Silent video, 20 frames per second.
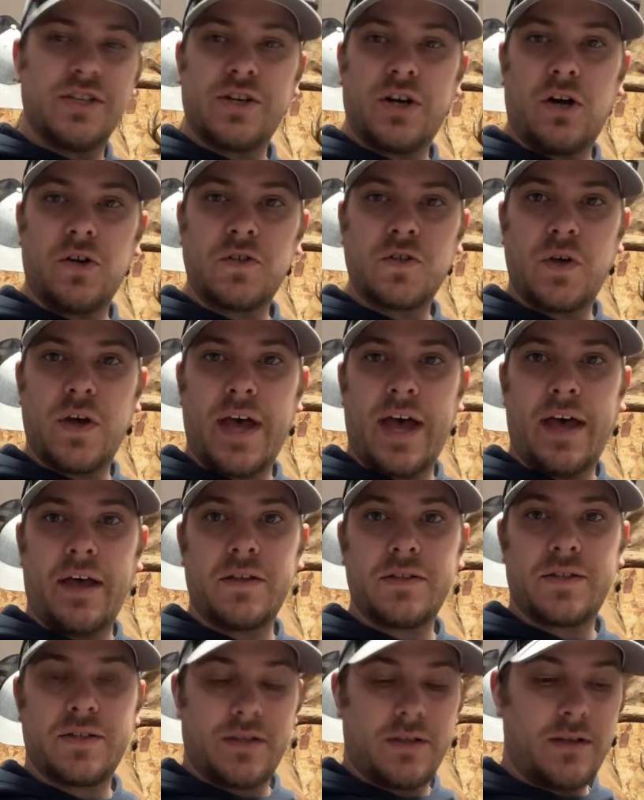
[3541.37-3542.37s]
also
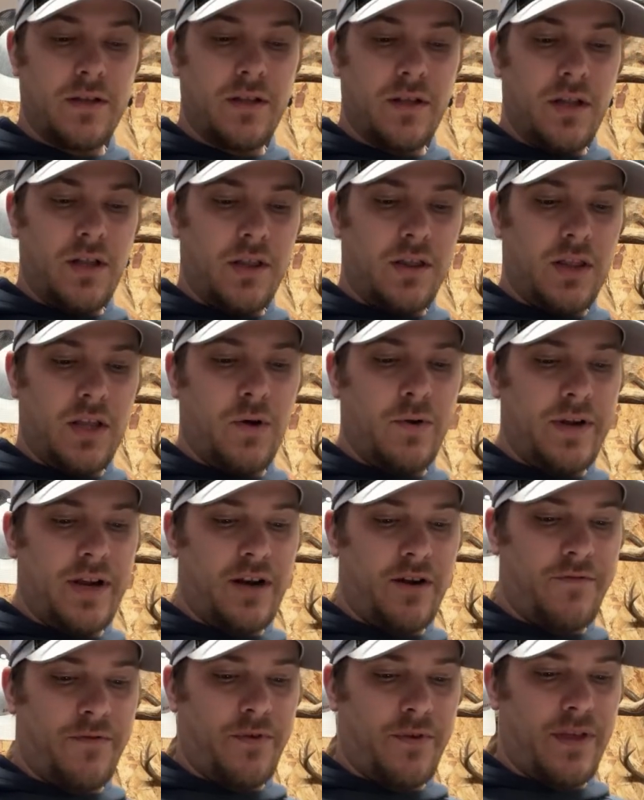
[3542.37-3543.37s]
has load
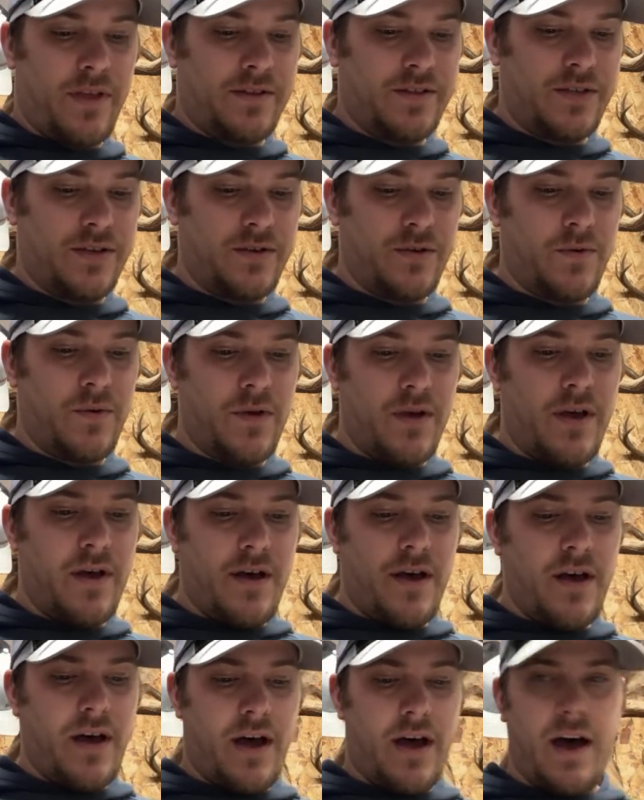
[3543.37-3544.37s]
data for that too.
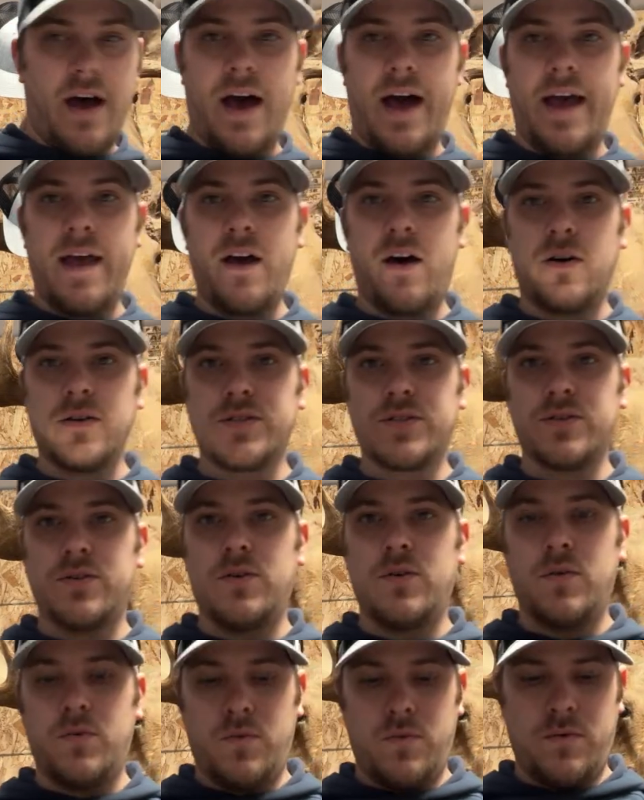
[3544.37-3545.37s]
I
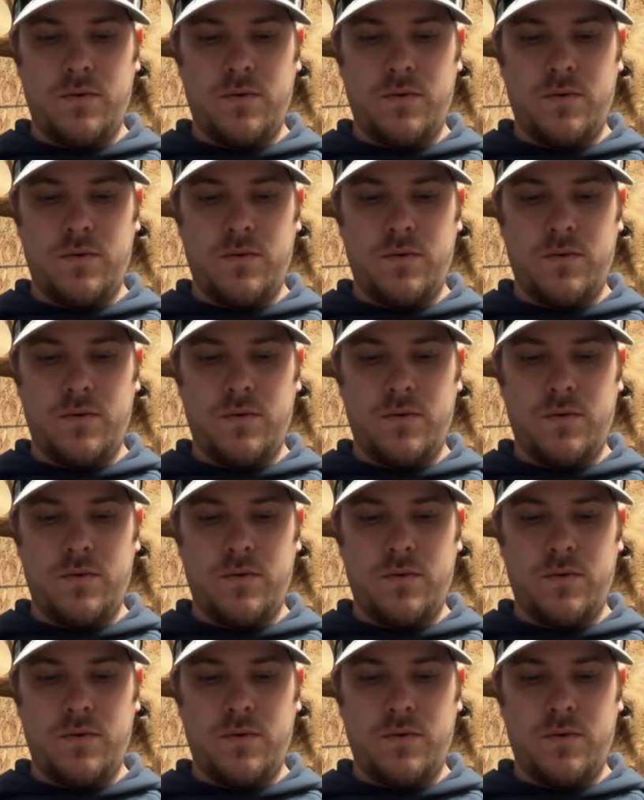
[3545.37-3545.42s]
also...